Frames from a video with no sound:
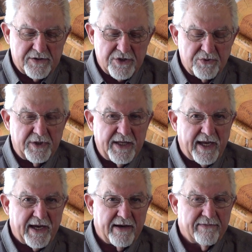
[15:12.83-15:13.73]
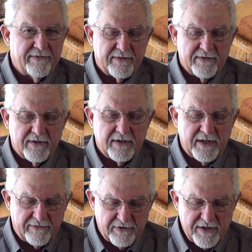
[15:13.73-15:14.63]
you would have
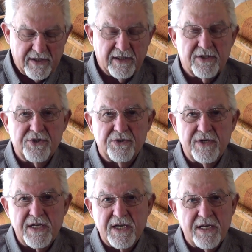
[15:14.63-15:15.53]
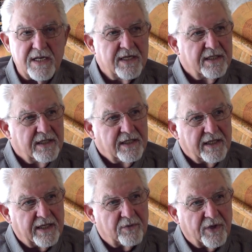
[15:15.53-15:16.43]
everything that you need
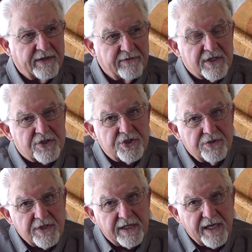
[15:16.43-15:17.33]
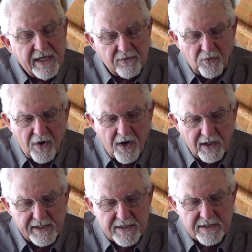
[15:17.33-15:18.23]
in one of these shooting head
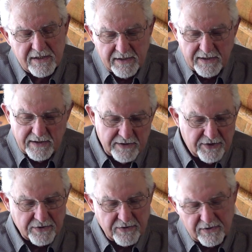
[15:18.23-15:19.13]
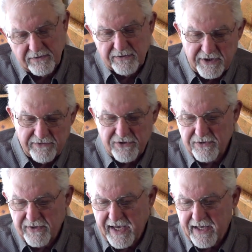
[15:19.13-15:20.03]
wallets to give
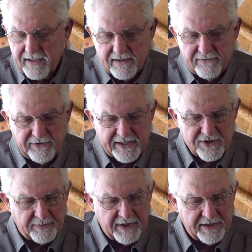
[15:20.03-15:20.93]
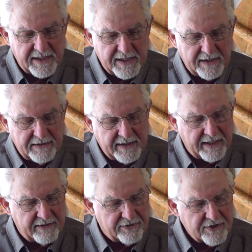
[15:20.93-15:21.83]
you that flexibility
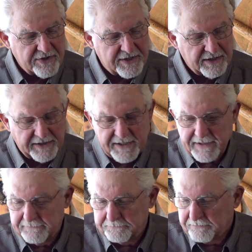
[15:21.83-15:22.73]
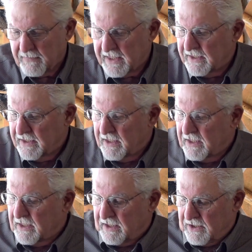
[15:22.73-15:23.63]
and versatility.
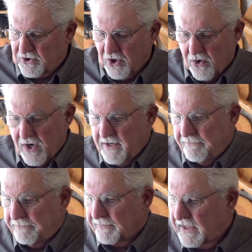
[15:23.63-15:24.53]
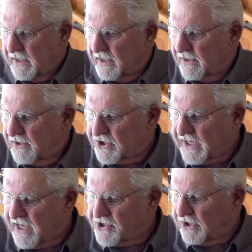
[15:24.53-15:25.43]
So the
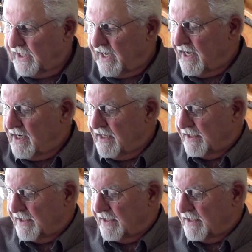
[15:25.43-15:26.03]
Skagit Line,